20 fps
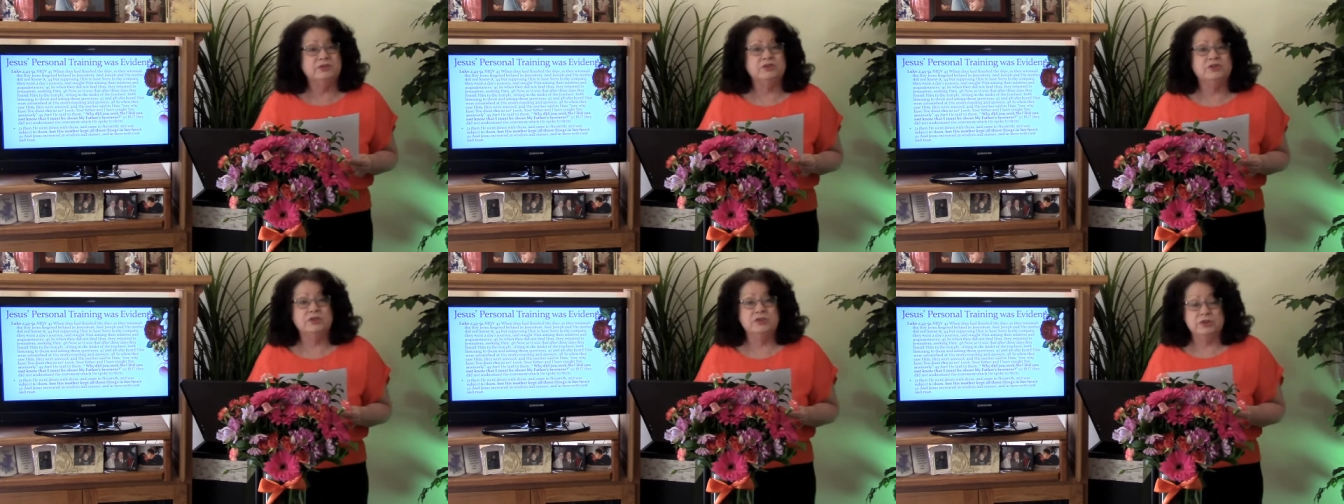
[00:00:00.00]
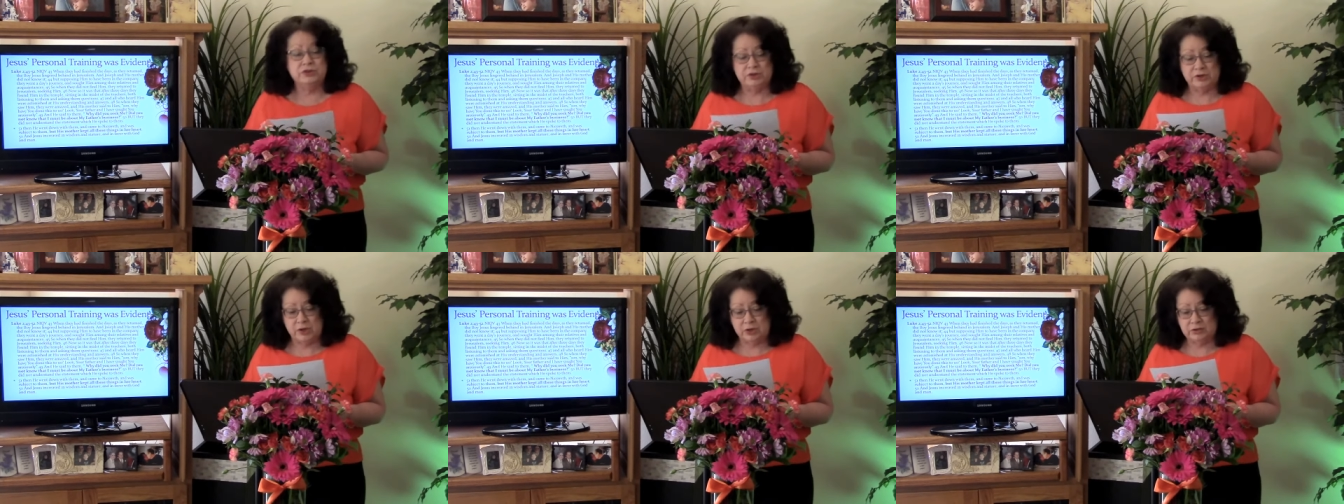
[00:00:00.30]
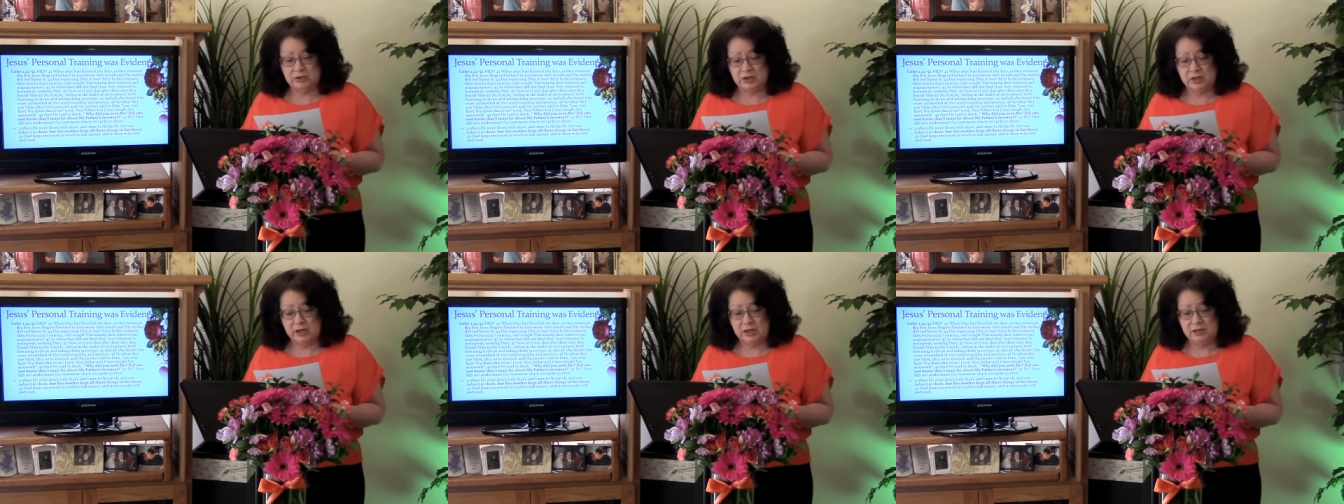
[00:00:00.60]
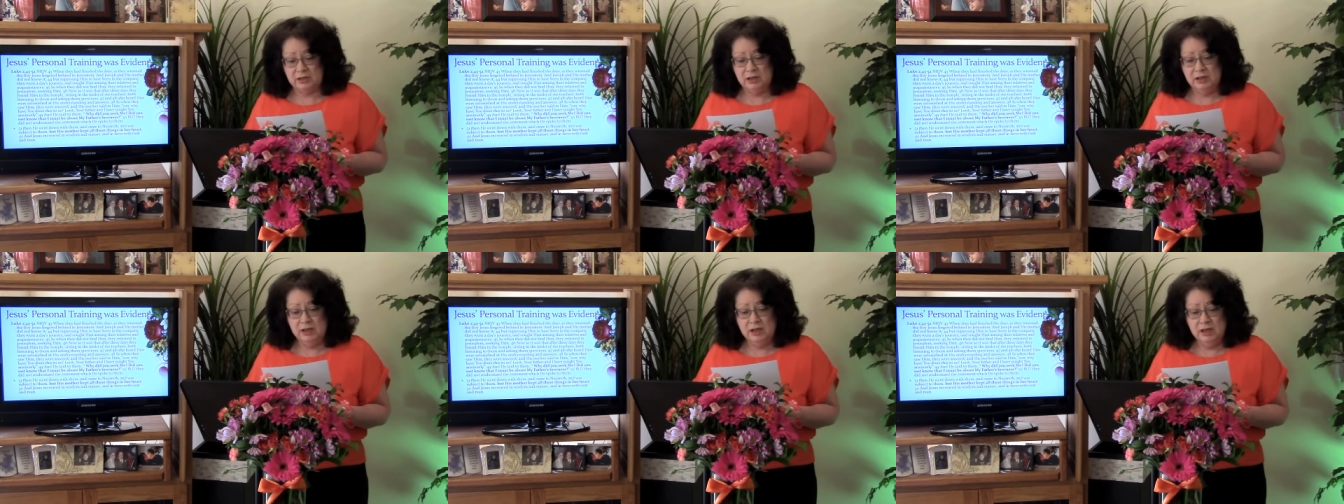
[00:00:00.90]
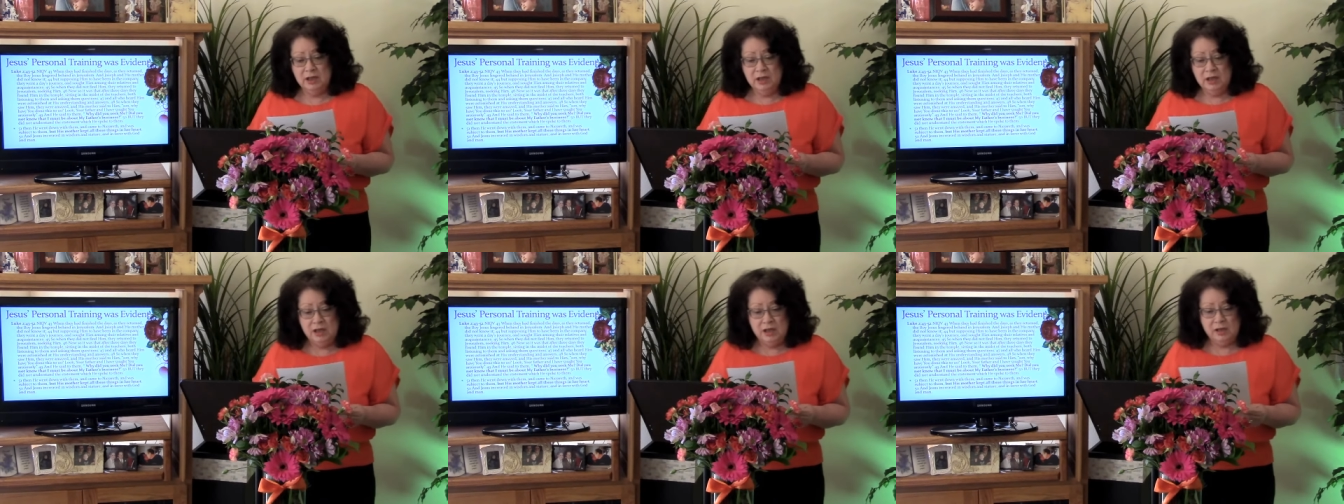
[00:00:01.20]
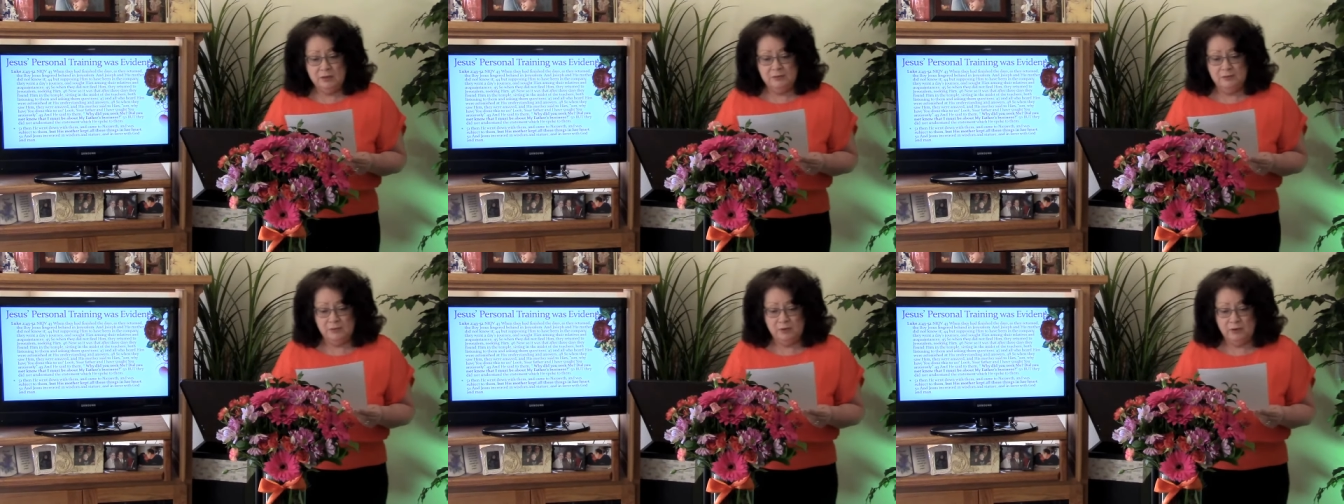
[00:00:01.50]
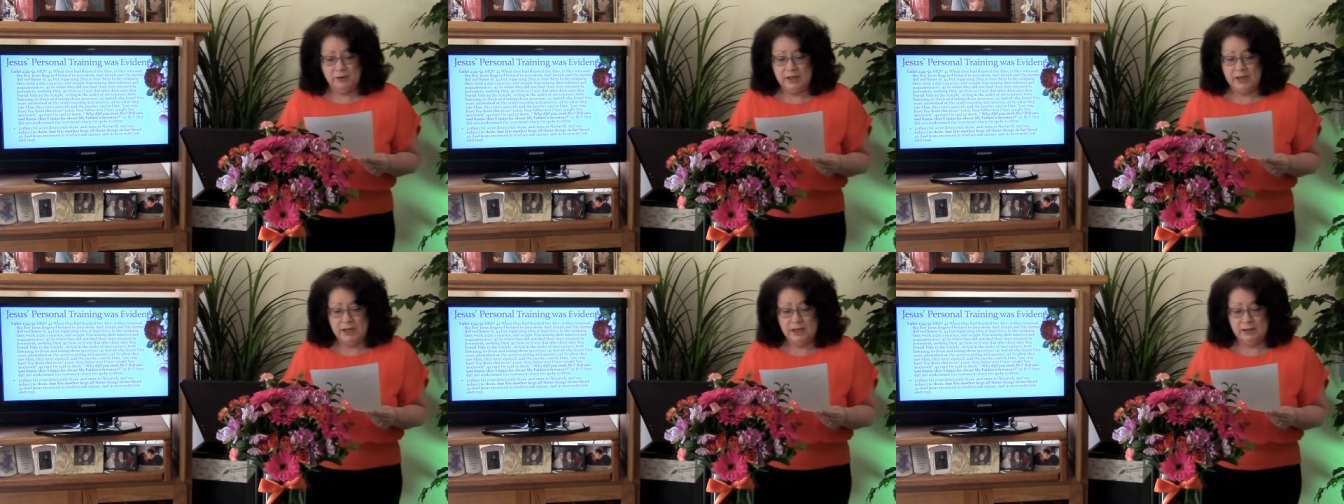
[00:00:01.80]
they're searching mm-hmm.
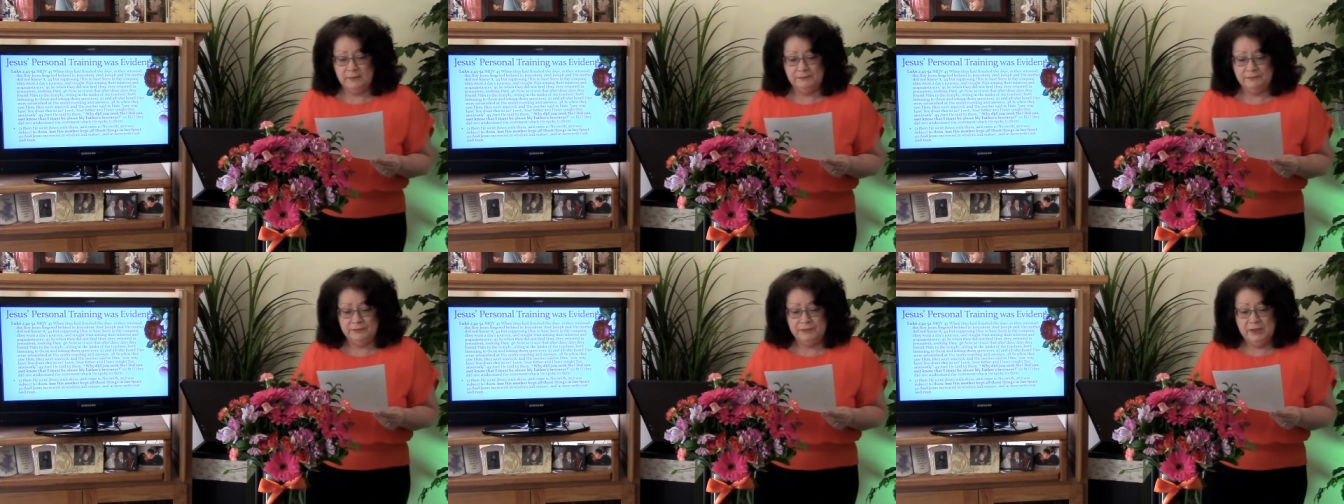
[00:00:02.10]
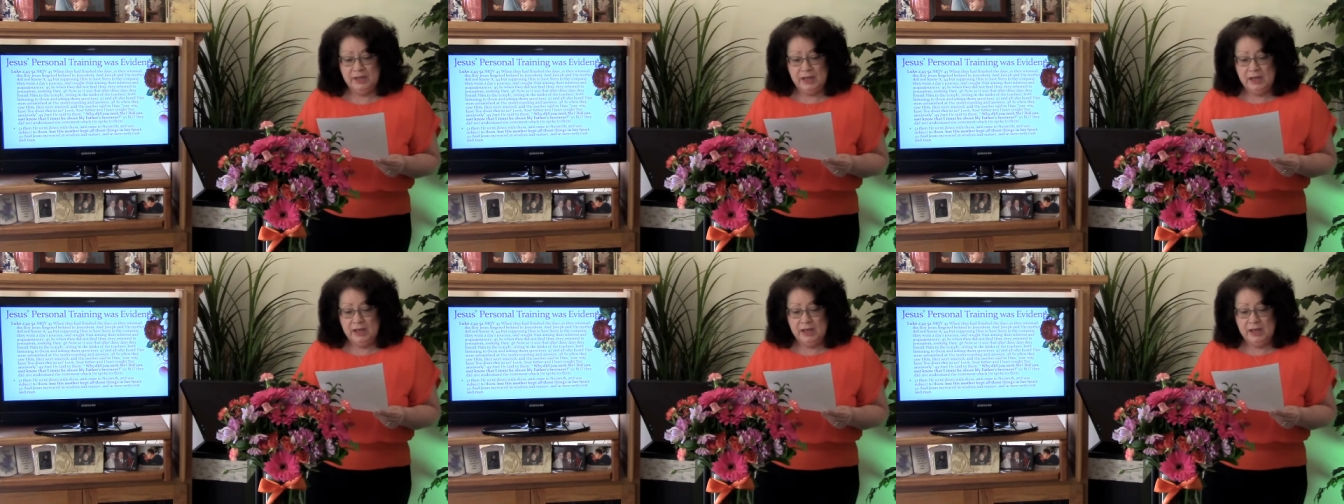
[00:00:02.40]
for him.